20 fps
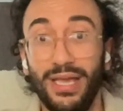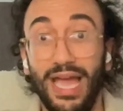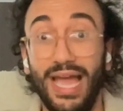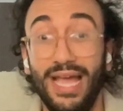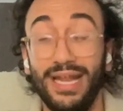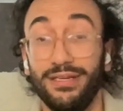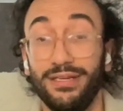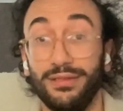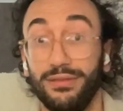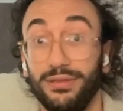
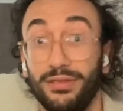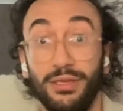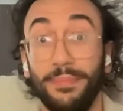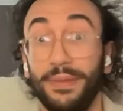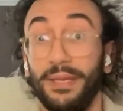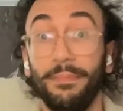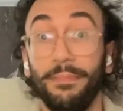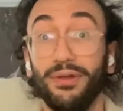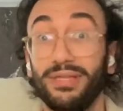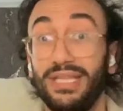And the
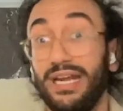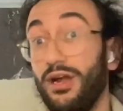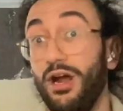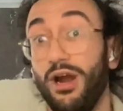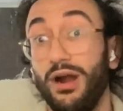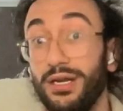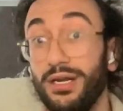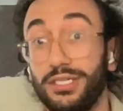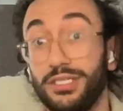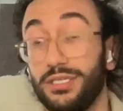people that
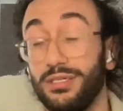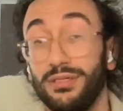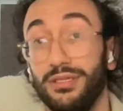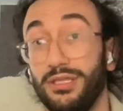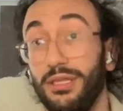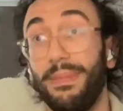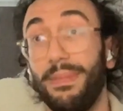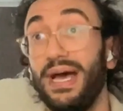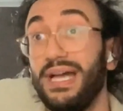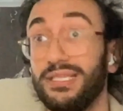aren't
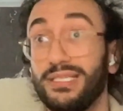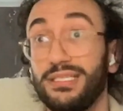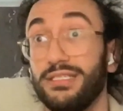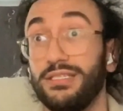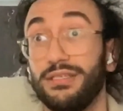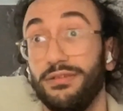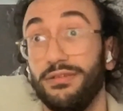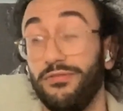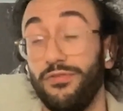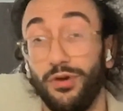the
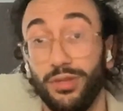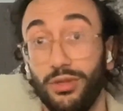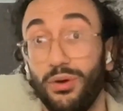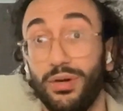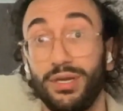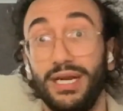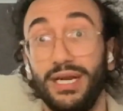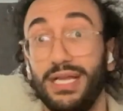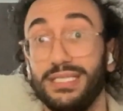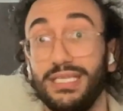best for the
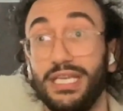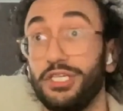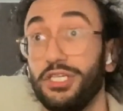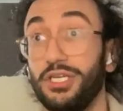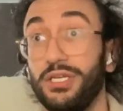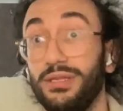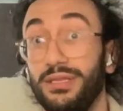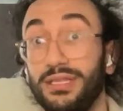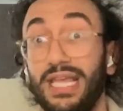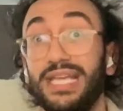
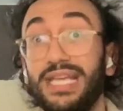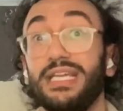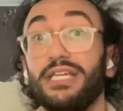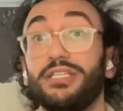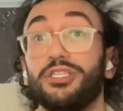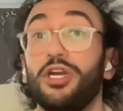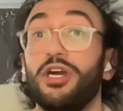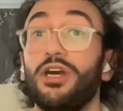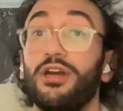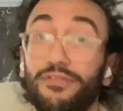organization, they
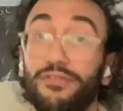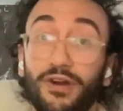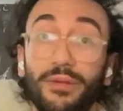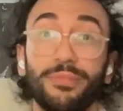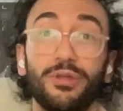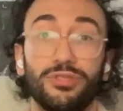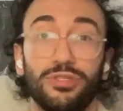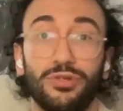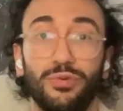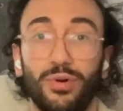deter
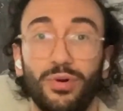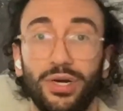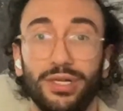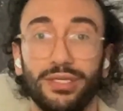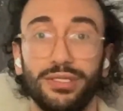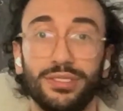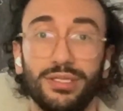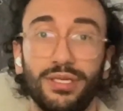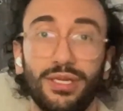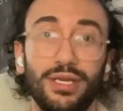from those
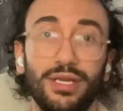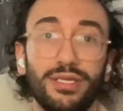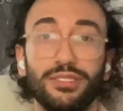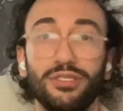awards.